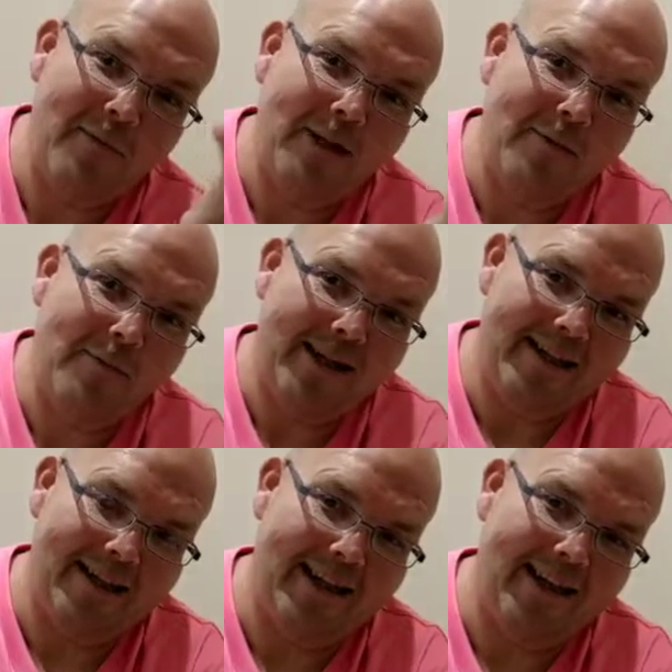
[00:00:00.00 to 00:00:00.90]
you a little bit
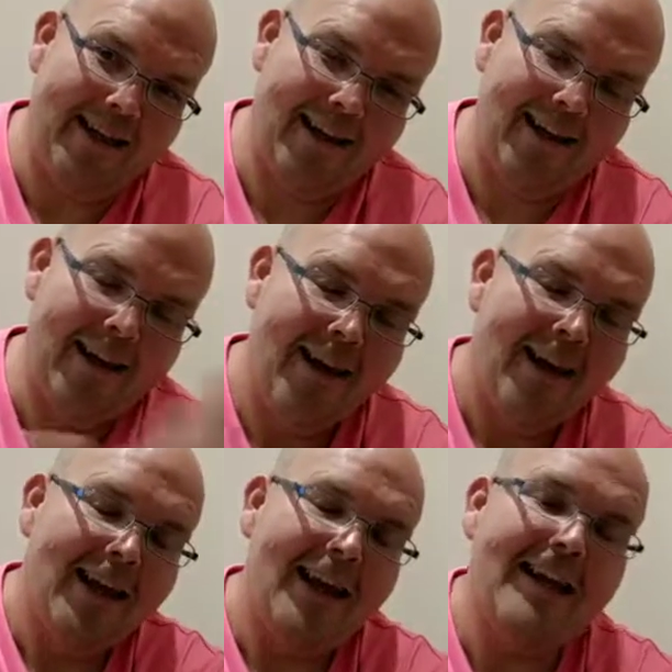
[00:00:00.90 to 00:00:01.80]
sick.
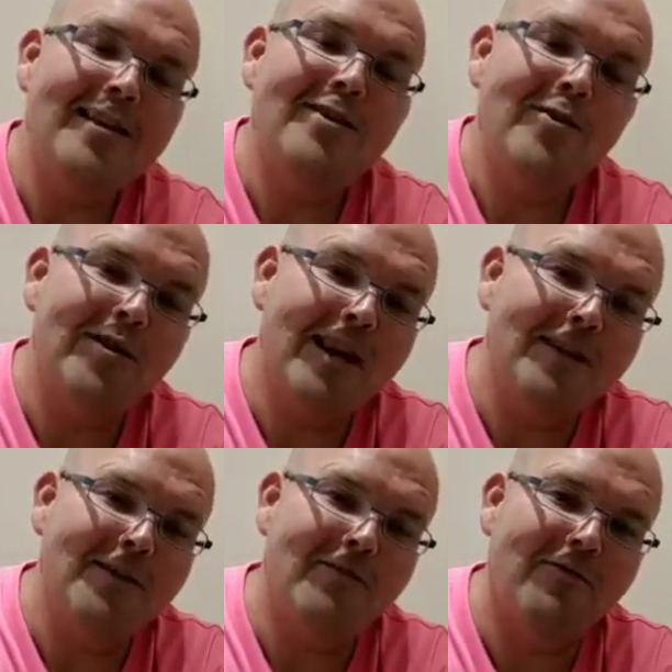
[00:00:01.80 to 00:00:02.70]
In
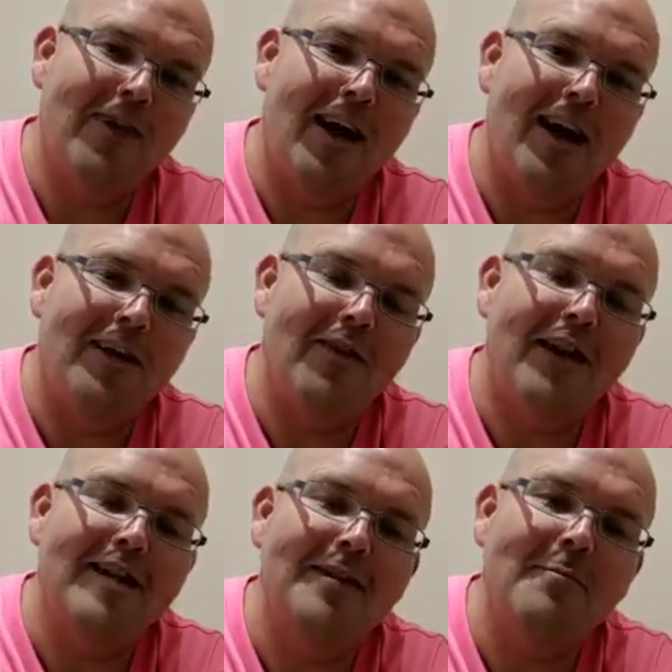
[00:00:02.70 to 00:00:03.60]
2005, I
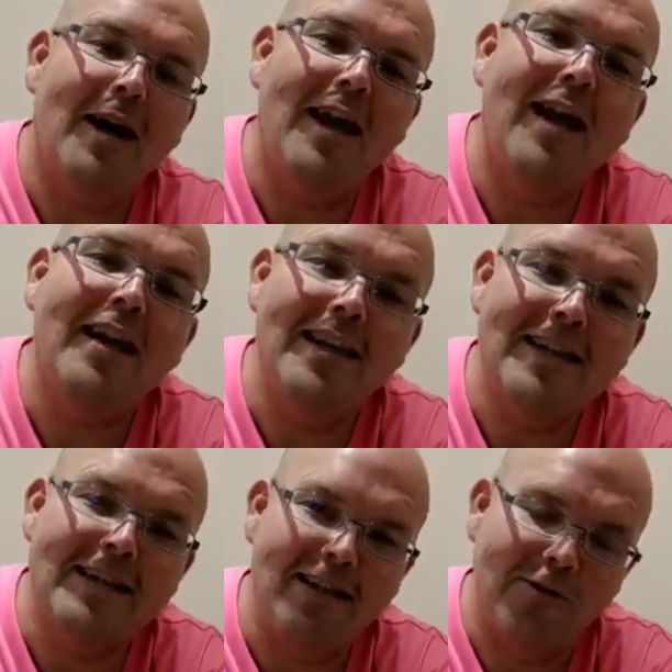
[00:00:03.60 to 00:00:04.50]
did my
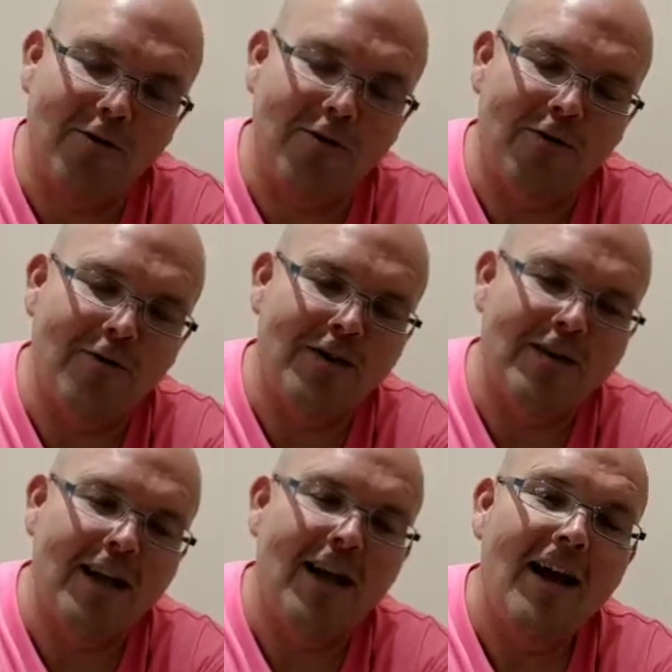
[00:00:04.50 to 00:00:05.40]
holistic course
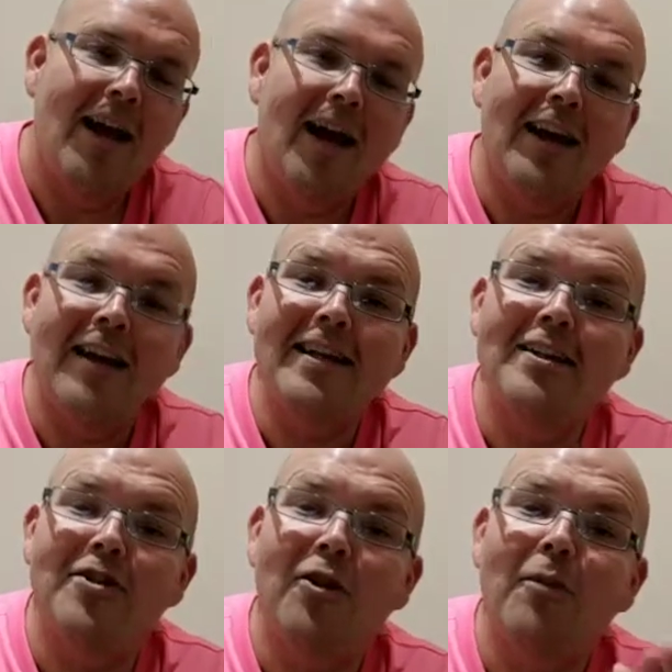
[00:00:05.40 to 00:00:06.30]
and I
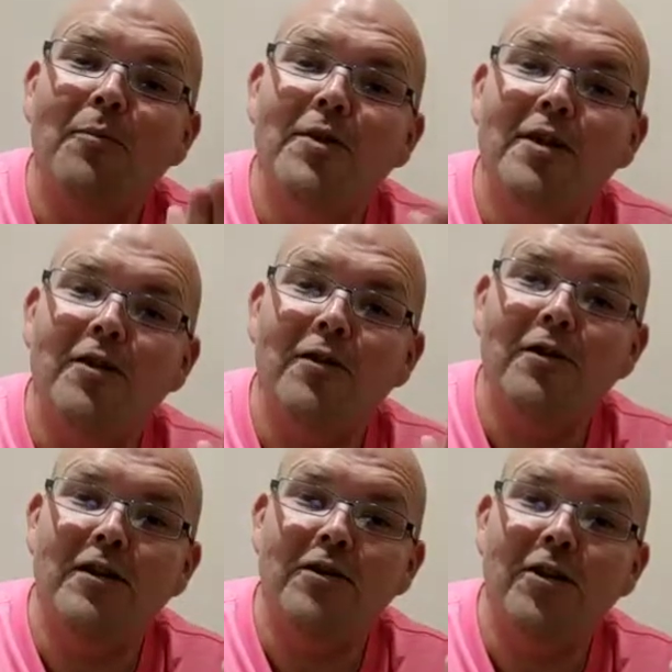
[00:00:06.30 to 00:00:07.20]
stopped
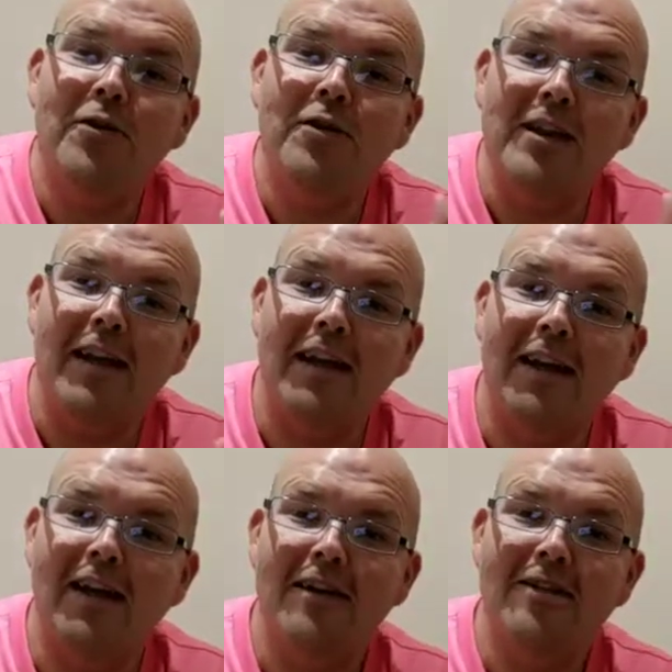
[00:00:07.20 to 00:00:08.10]

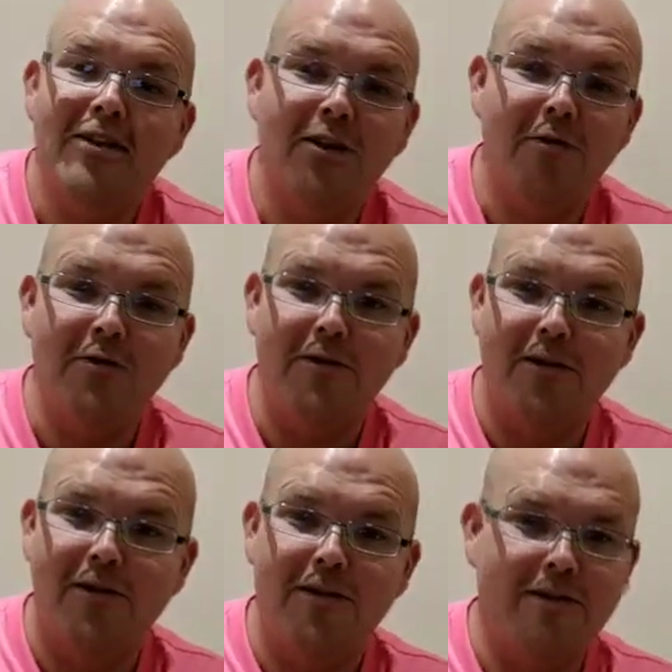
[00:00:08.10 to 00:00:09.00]
using
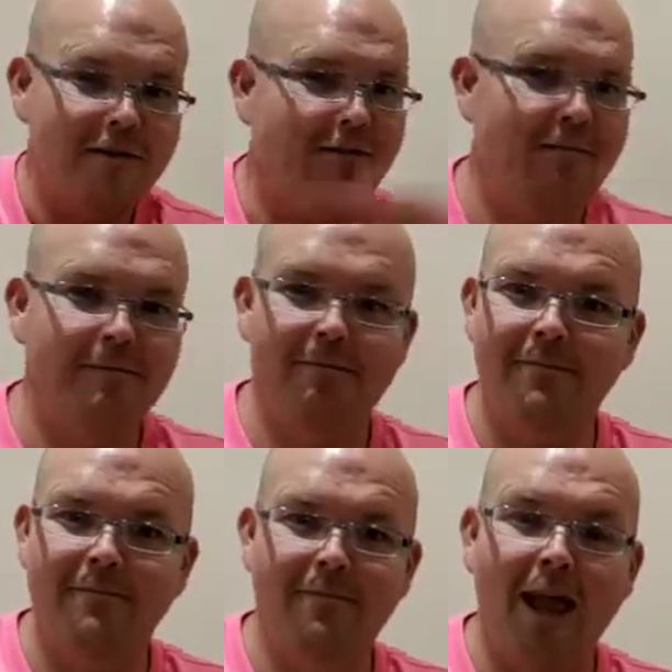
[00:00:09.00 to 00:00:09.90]
deodorant.
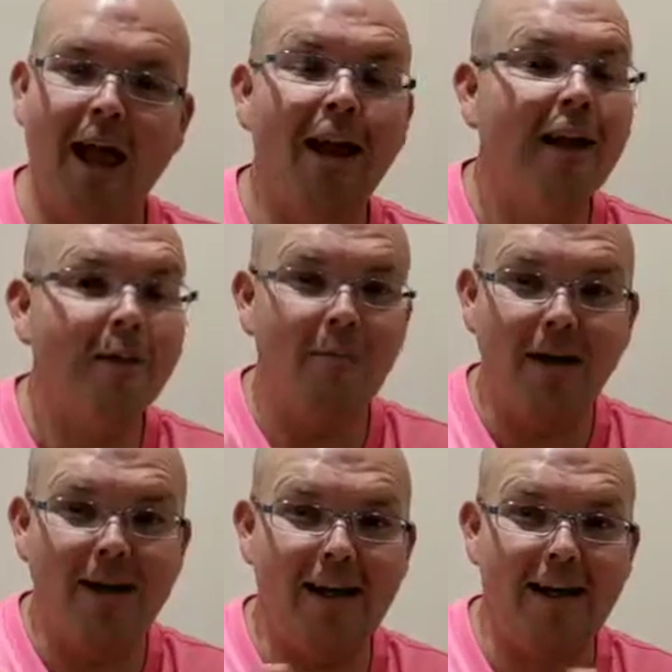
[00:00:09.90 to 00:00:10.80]

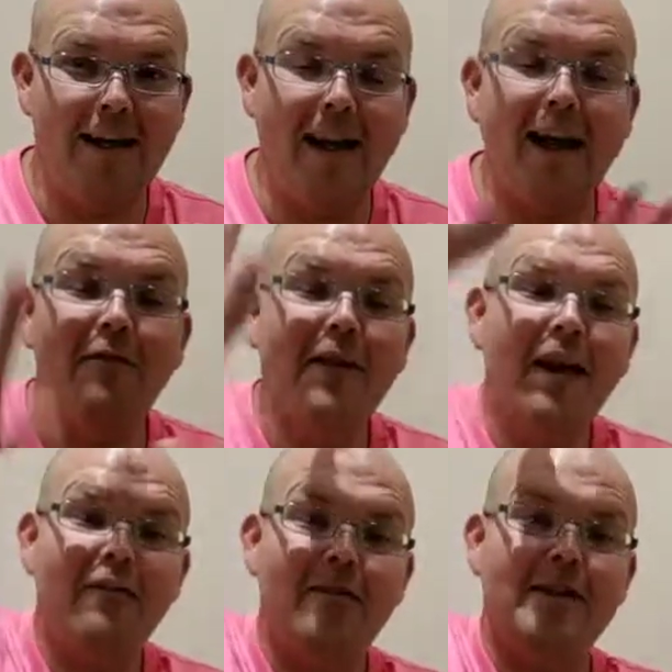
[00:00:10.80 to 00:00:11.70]
completely. I've
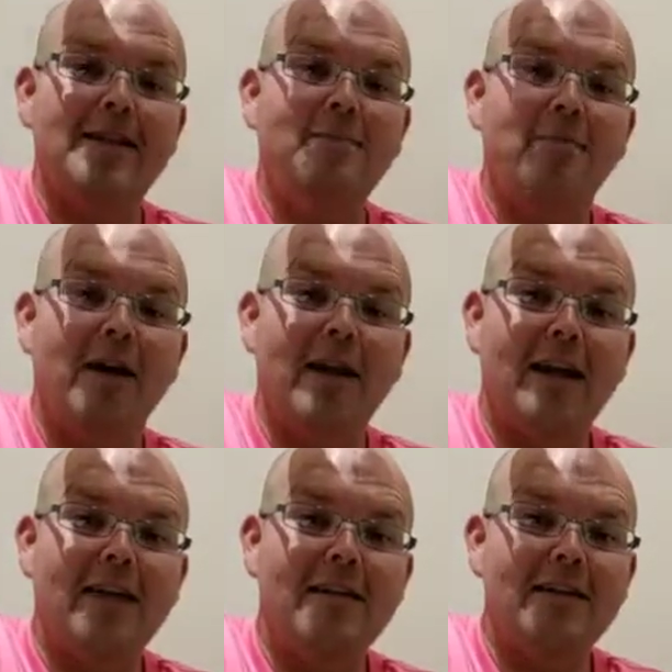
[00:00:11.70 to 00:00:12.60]
never
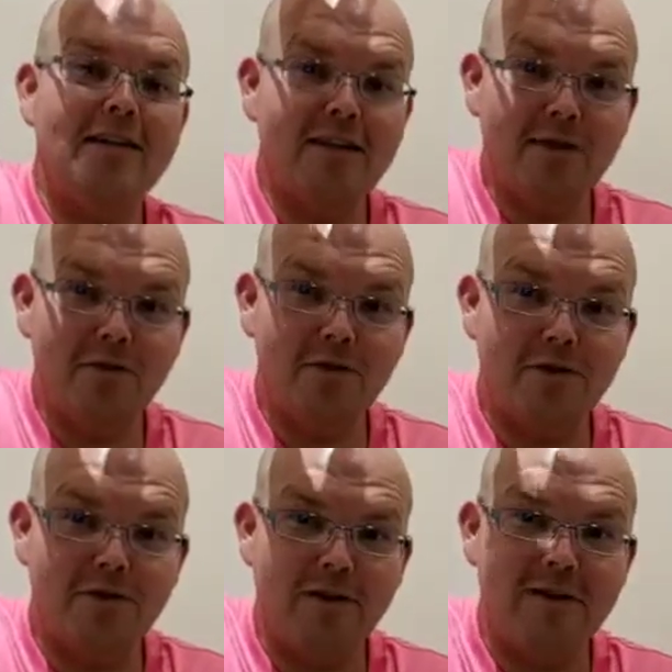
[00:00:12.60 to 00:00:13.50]
sprayed
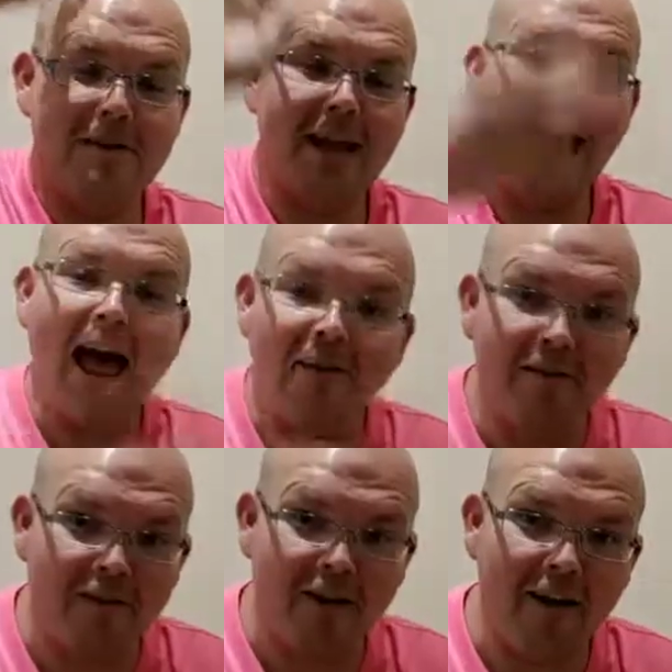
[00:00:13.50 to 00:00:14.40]
deodorant
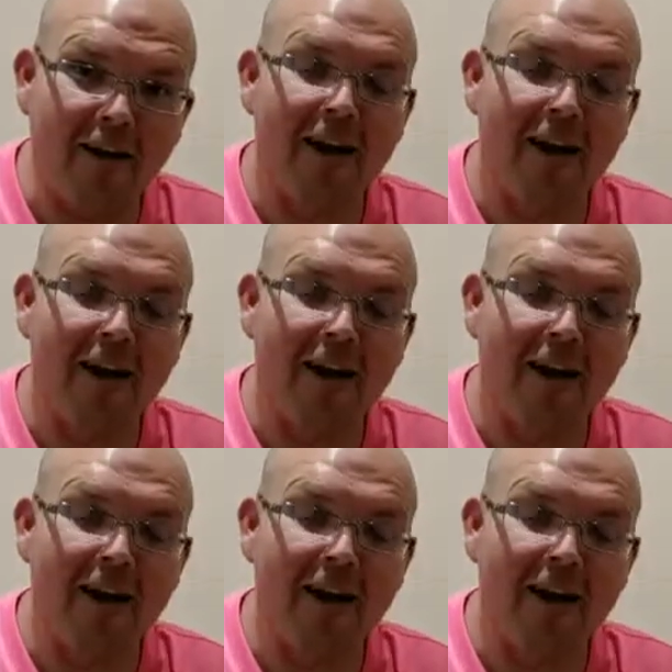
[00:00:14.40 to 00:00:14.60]
ever